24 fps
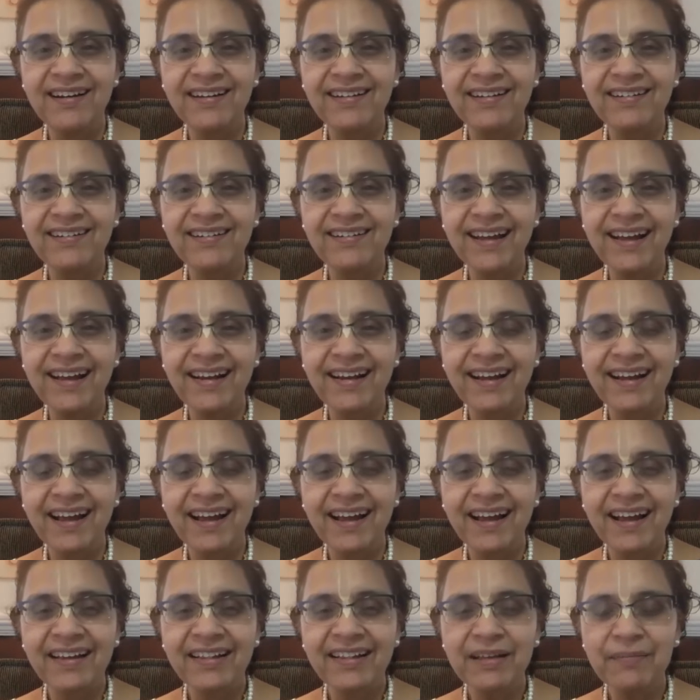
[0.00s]
right?
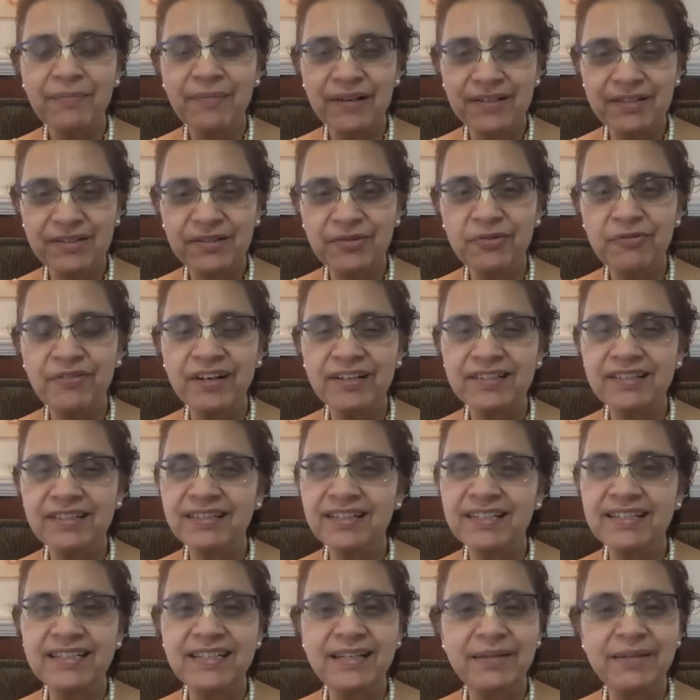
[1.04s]
The person who works in
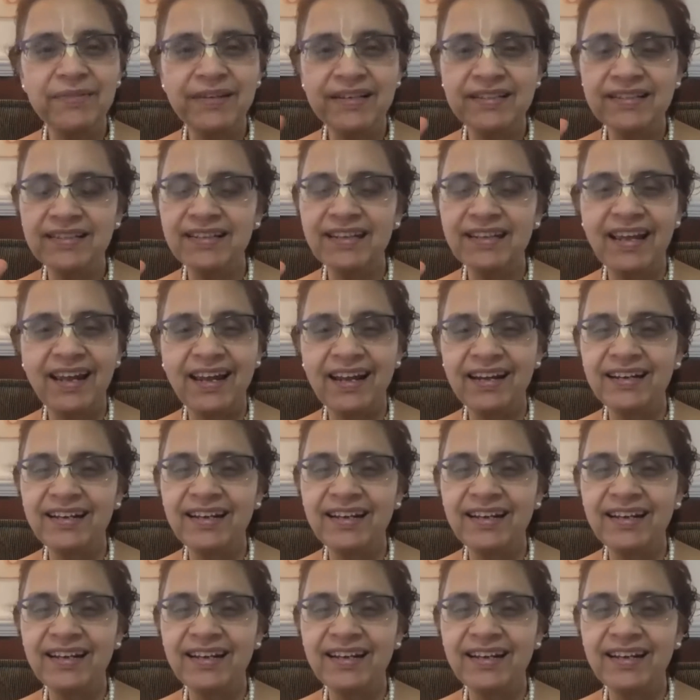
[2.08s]
the team doesn't care,